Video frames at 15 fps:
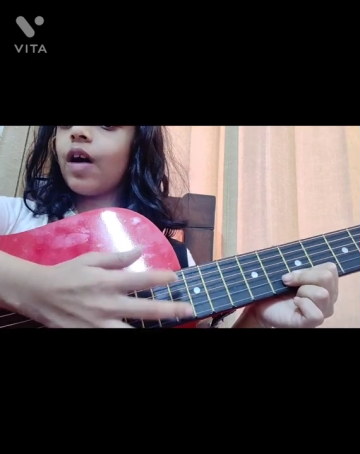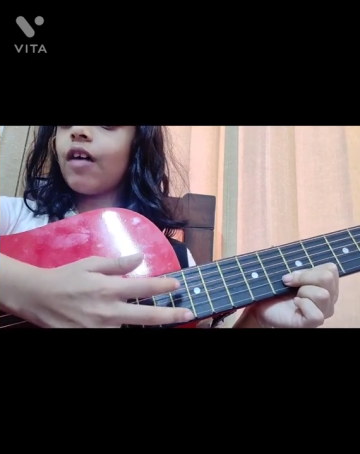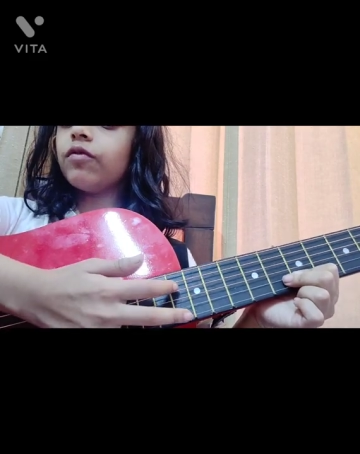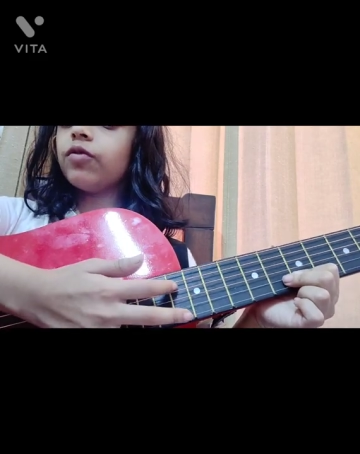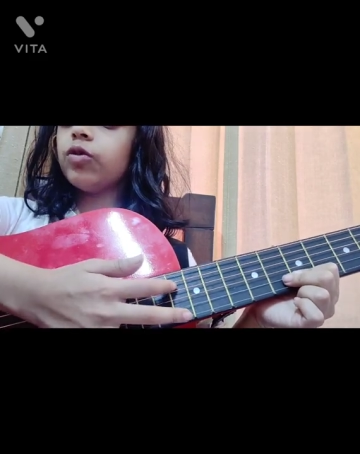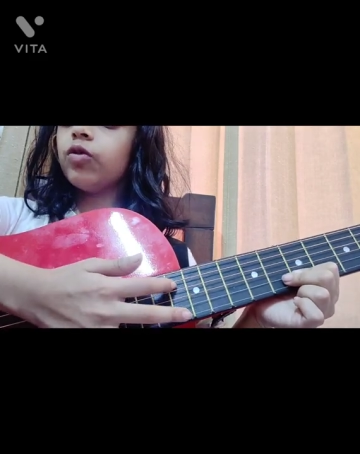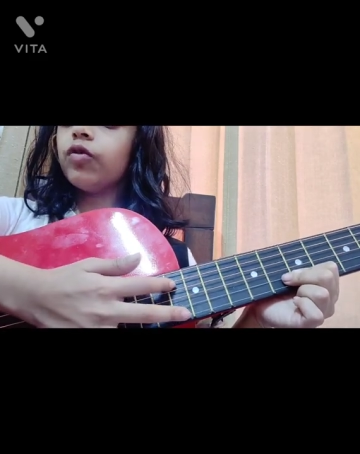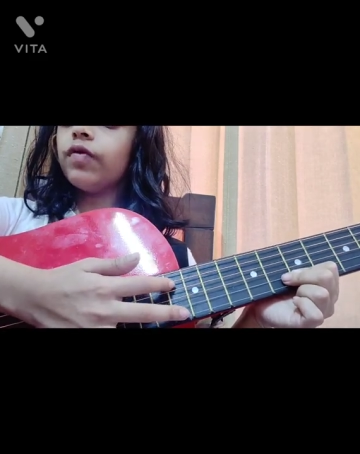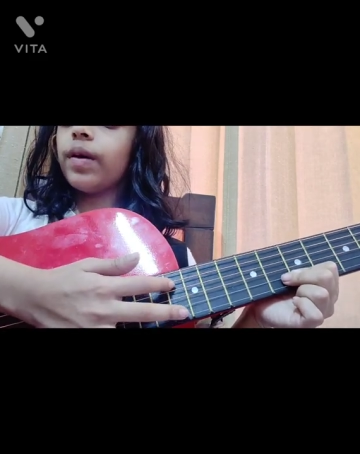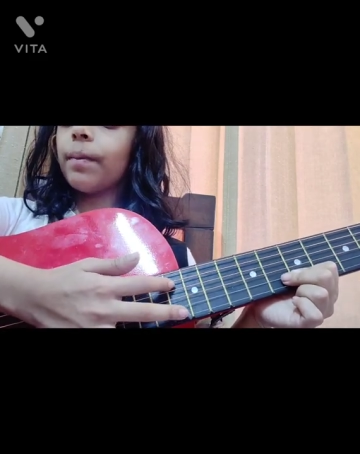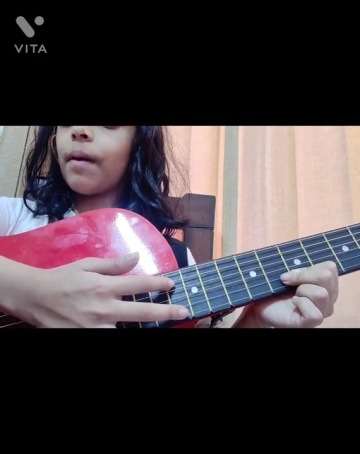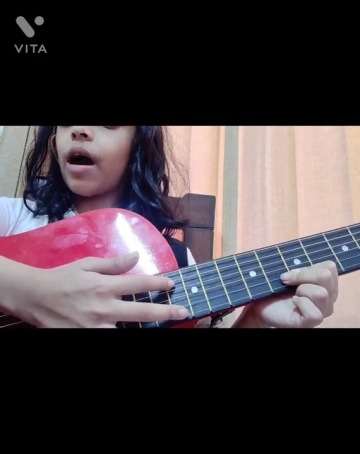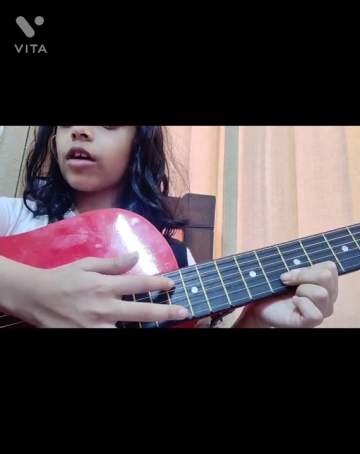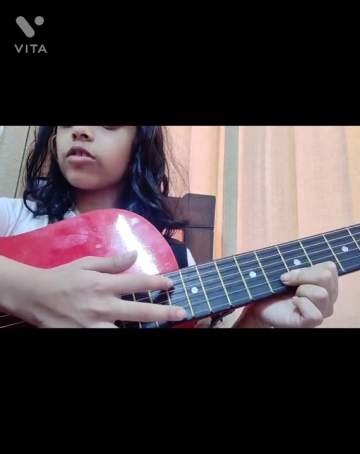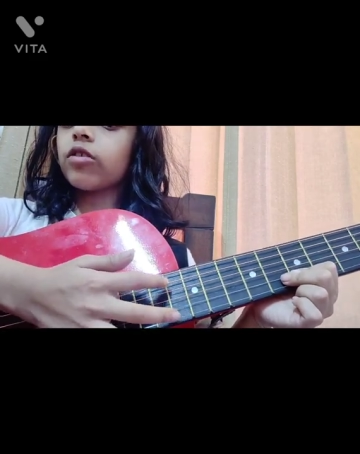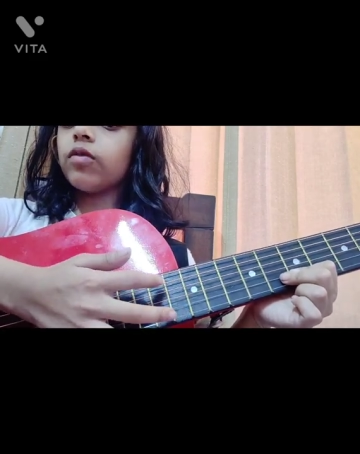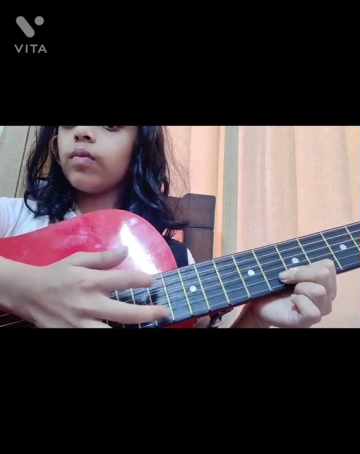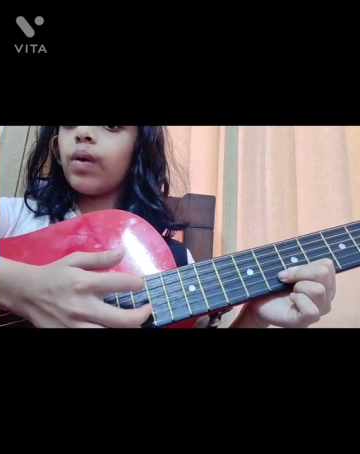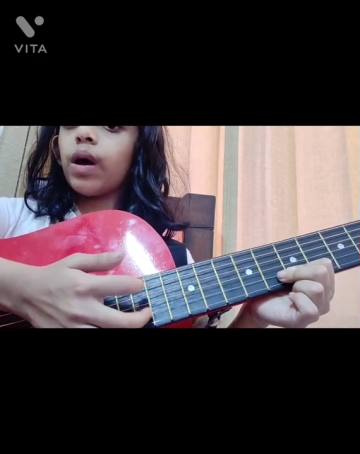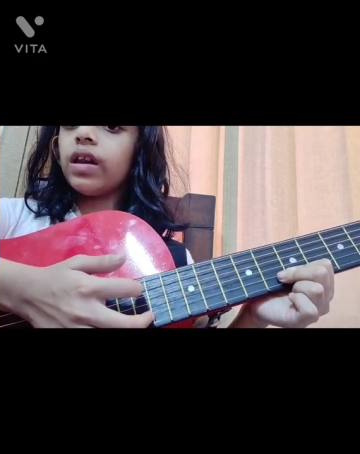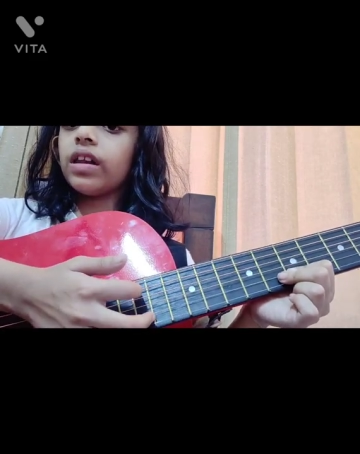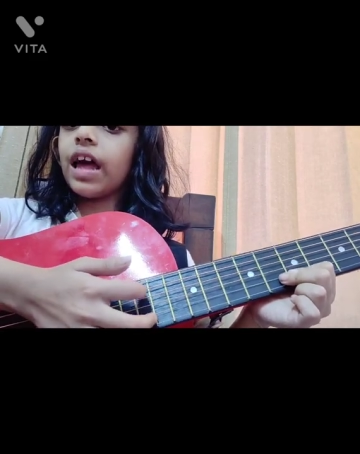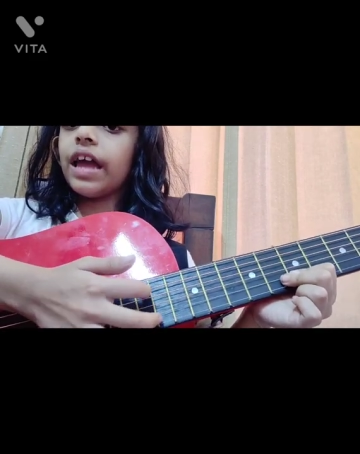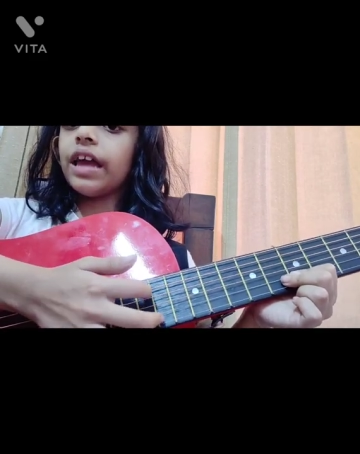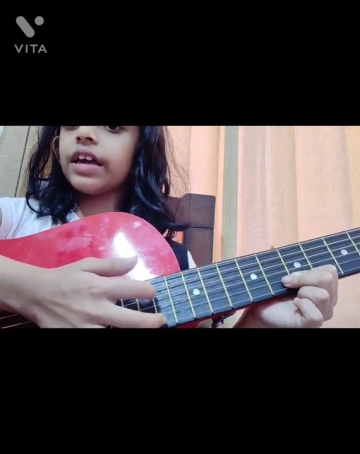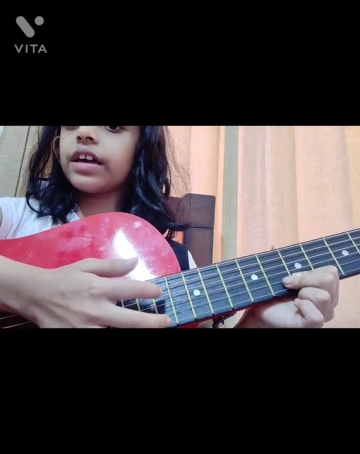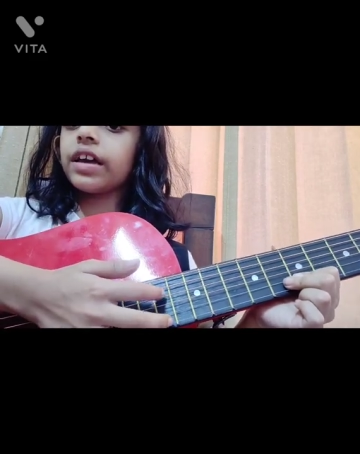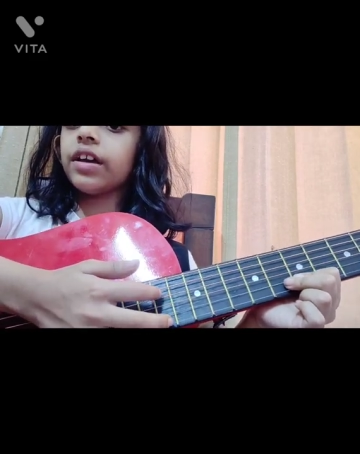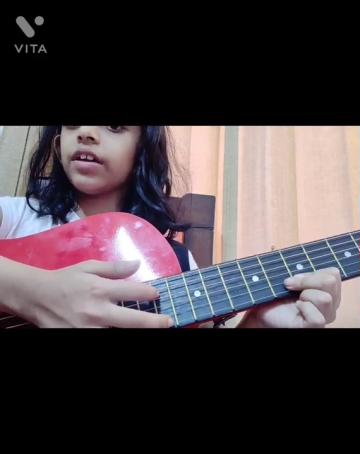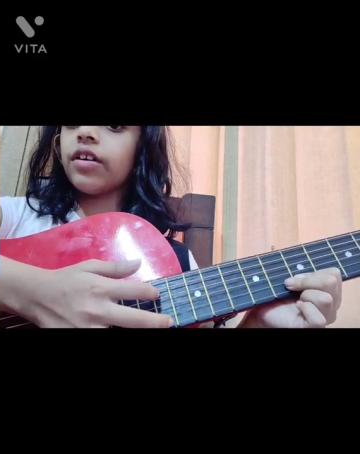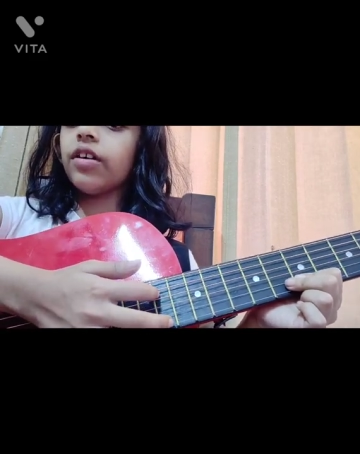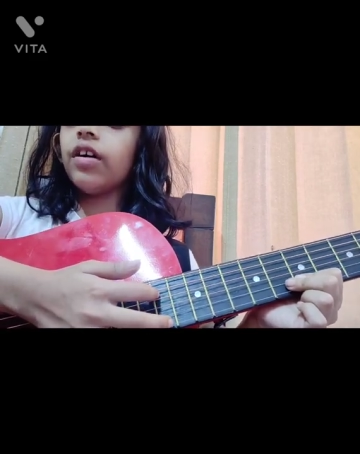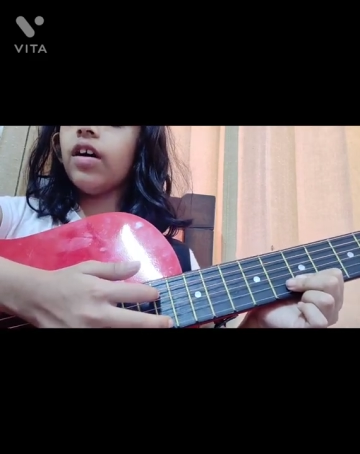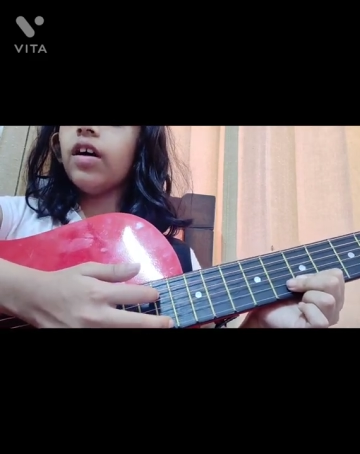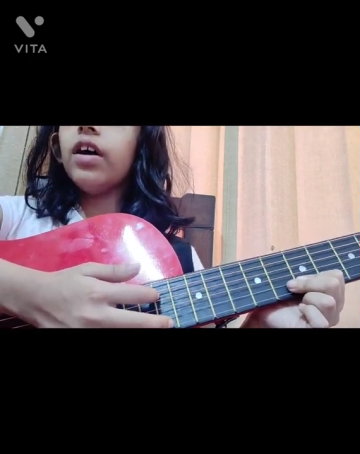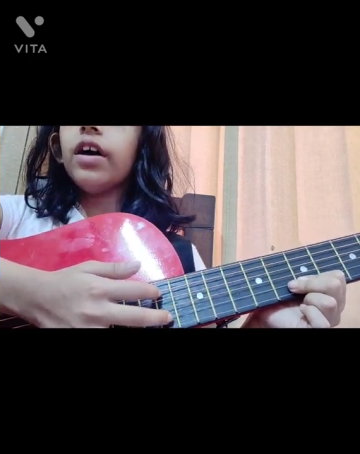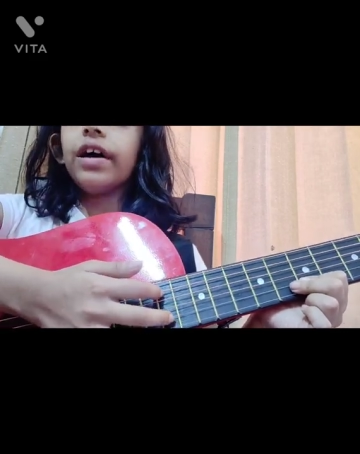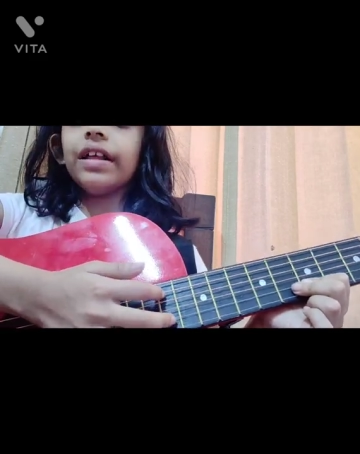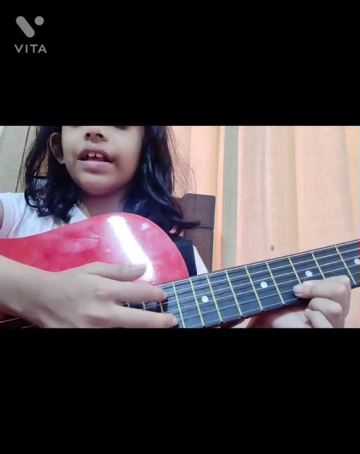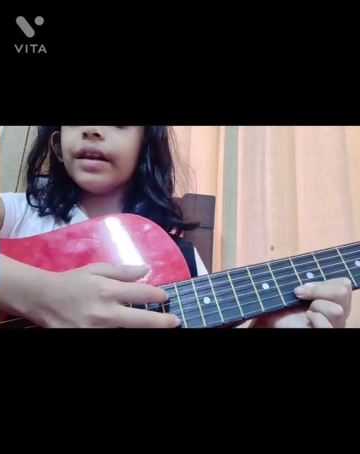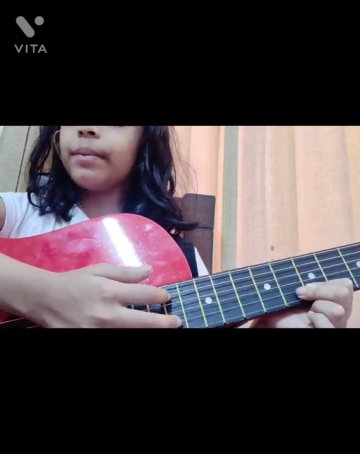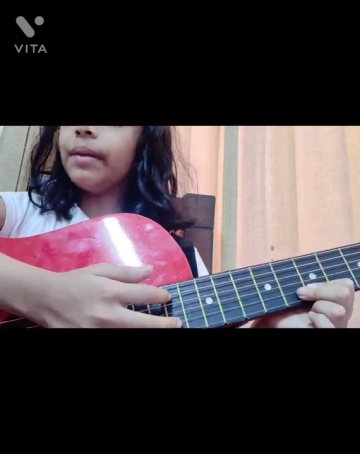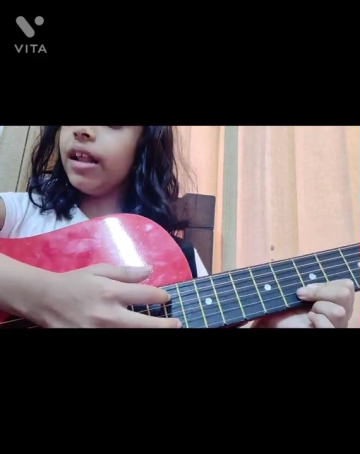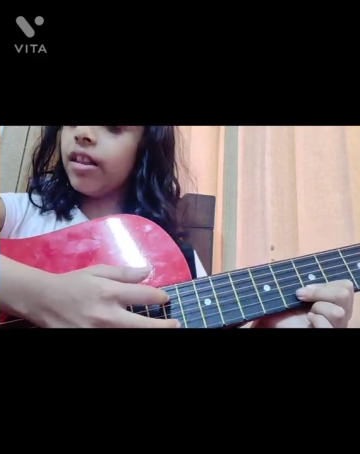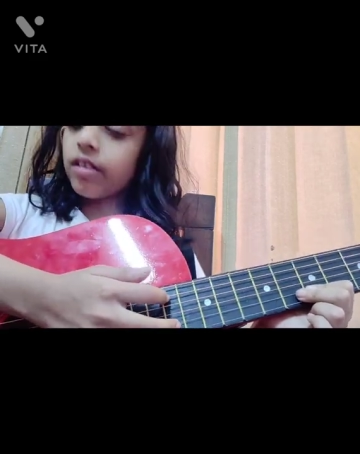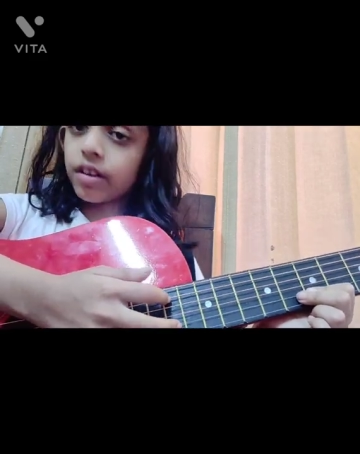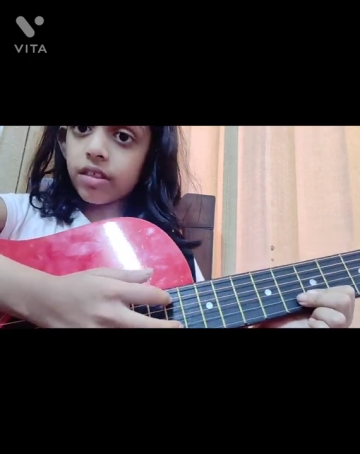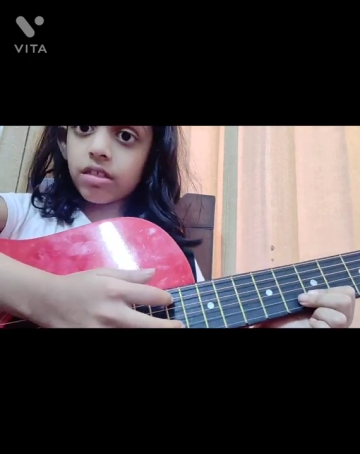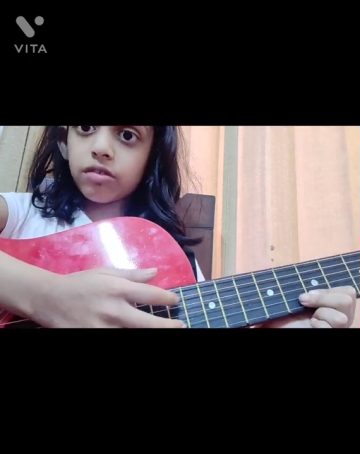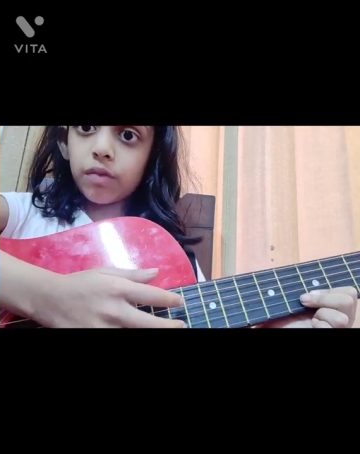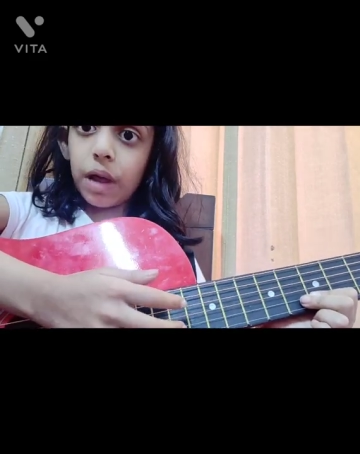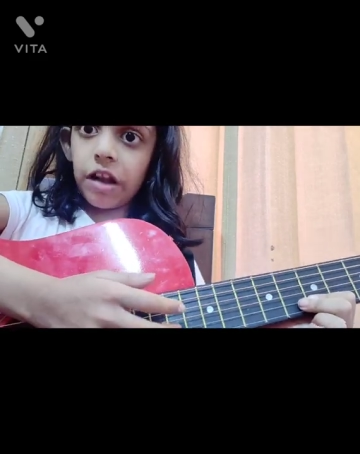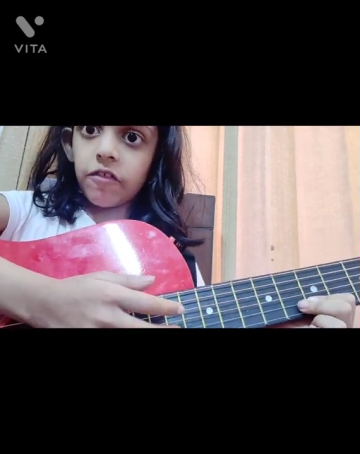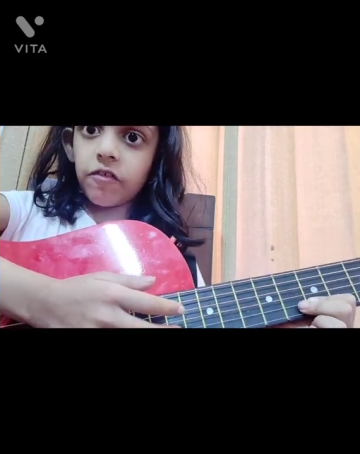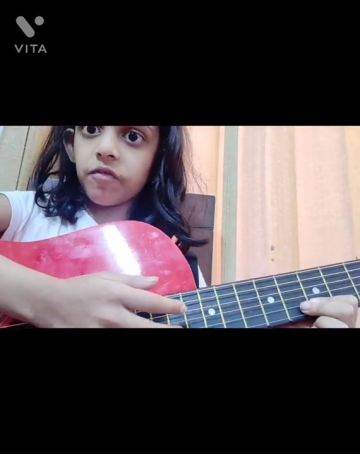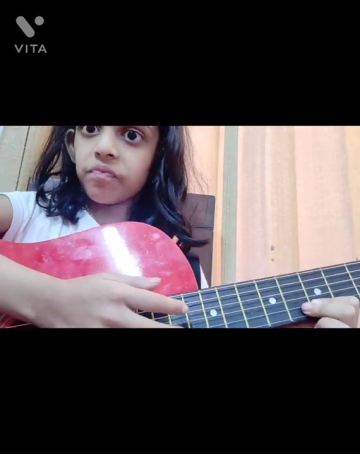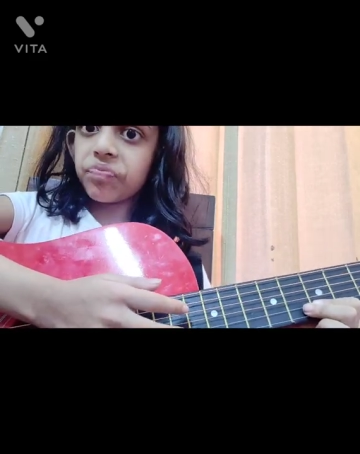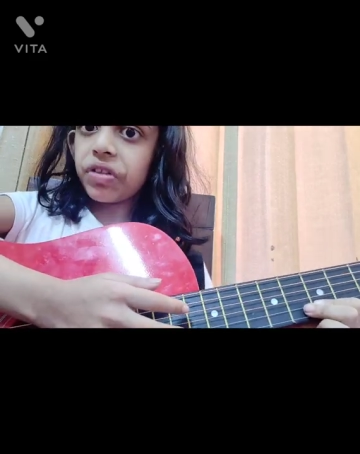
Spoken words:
you have 2 fret marks on one like here, it means it's 12.